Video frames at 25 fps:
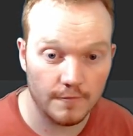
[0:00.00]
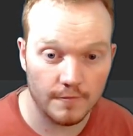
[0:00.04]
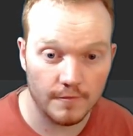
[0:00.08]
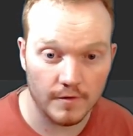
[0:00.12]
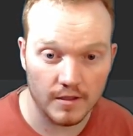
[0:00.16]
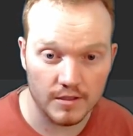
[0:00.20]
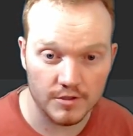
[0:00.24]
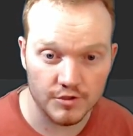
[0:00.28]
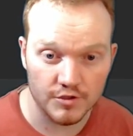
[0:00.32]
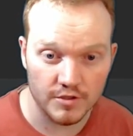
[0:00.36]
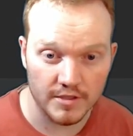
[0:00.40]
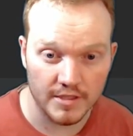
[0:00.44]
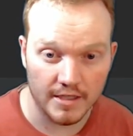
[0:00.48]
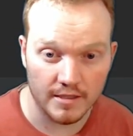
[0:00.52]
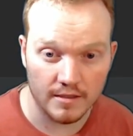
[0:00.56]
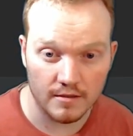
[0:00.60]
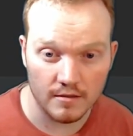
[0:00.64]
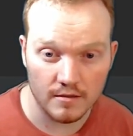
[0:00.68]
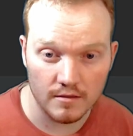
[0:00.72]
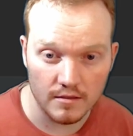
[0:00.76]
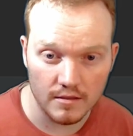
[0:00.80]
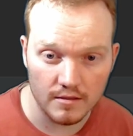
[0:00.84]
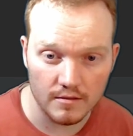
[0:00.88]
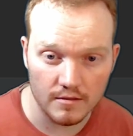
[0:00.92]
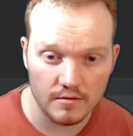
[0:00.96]

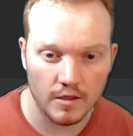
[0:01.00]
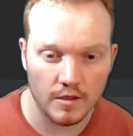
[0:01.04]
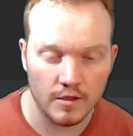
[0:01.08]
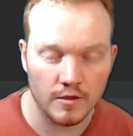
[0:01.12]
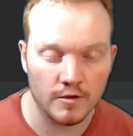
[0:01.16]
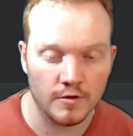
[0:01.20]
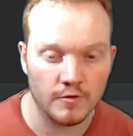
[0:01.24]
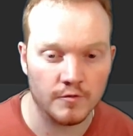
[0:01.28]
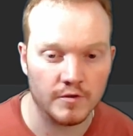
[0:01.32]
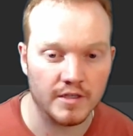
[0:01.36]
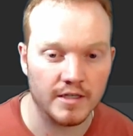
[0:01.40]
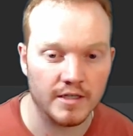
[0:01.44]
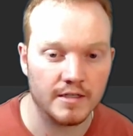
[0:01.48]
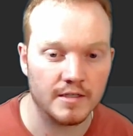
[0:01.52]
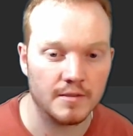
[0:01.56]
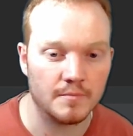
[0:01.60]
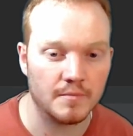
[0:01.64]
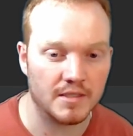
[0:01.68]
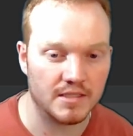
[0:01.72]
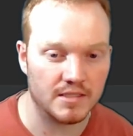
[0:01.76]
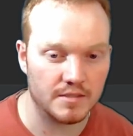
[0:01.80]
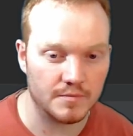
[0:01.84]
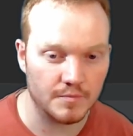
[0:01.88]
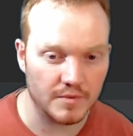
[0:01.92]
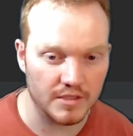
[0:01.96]
functionality of getting
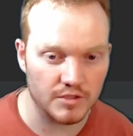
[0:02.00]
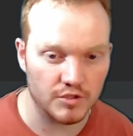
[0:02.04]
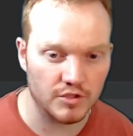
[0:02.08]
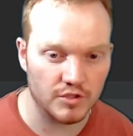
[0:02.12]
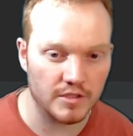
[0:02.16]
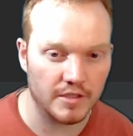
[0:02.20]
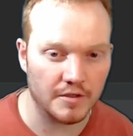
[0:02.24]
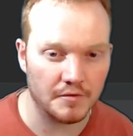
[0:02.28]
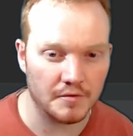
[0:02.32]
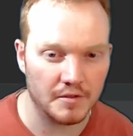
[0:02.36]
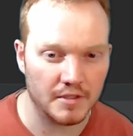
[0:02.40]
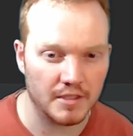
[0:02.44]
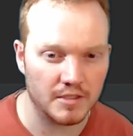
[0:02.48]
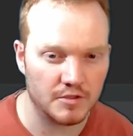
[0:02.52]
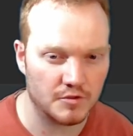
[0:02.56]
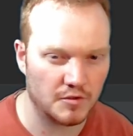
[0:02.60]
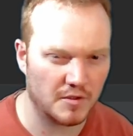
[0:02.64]
my speech and everything,